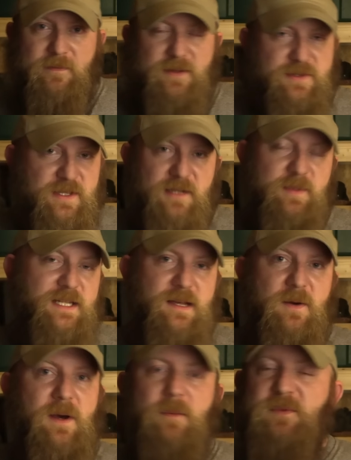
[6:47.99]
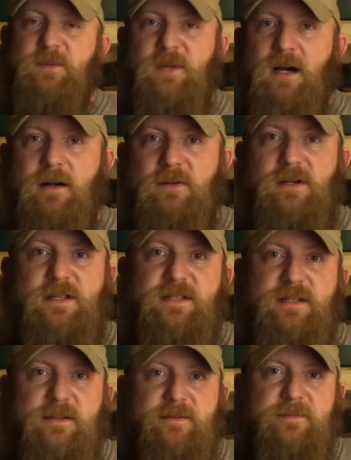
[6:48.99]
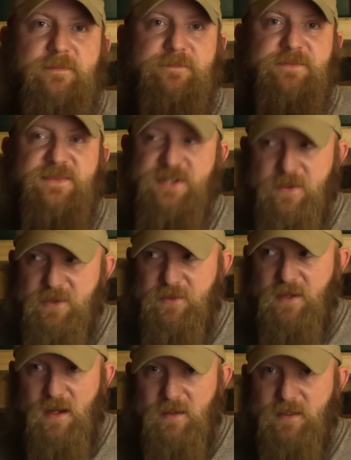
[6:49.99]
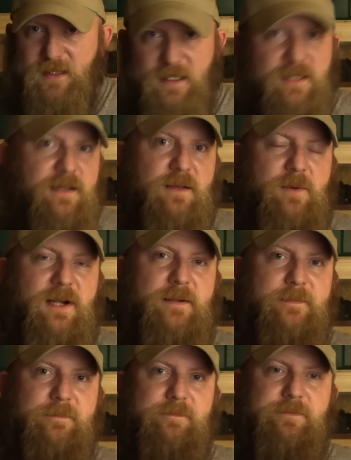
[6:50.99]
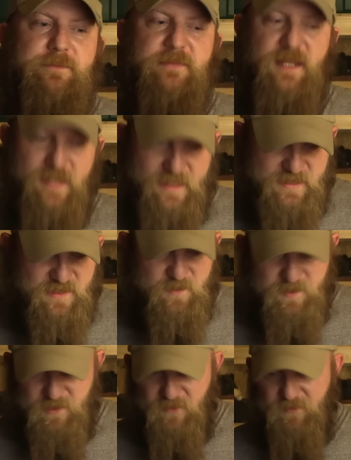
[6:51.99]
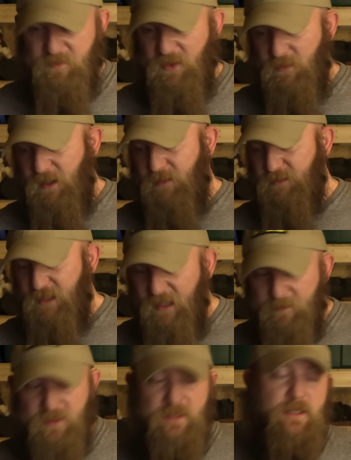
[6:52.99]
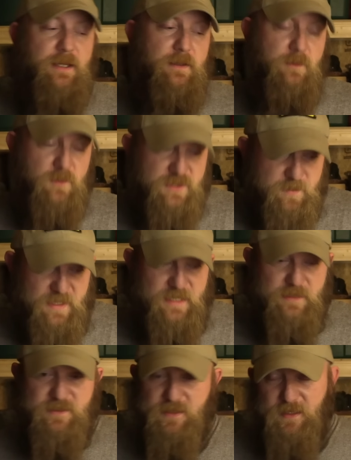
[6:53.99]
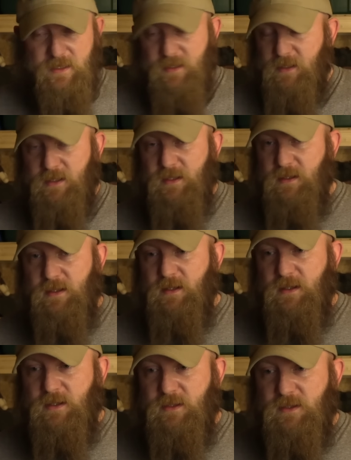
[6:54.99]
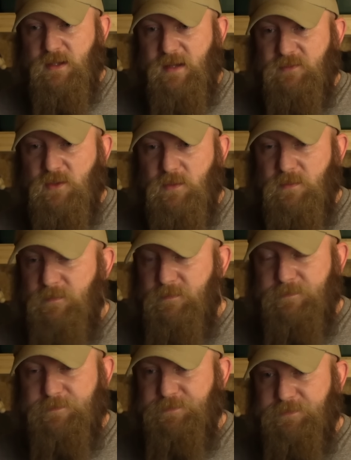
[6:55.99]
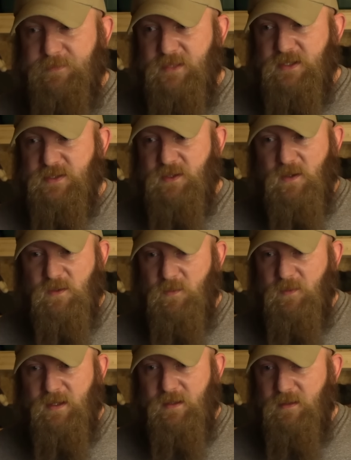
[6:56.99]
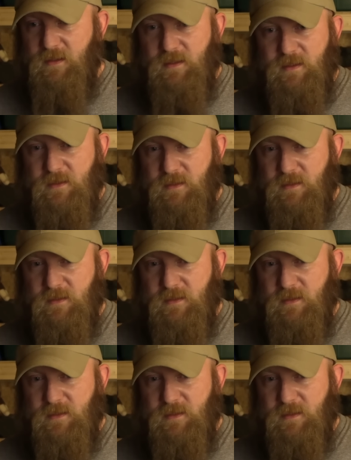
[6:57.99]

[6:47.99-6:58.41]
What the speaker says: There's going to be no help from Congress, so they're not going to get anywhere. It has to be built from the ground up, which means you have to start with